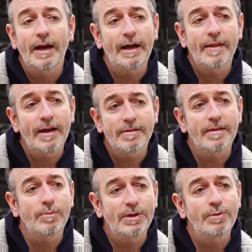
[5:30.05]
and that
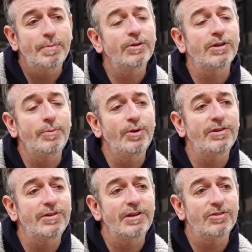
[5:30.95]
when you build
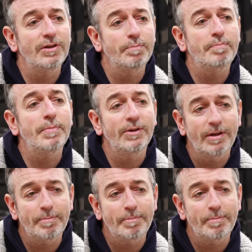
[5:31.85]
communities, you build a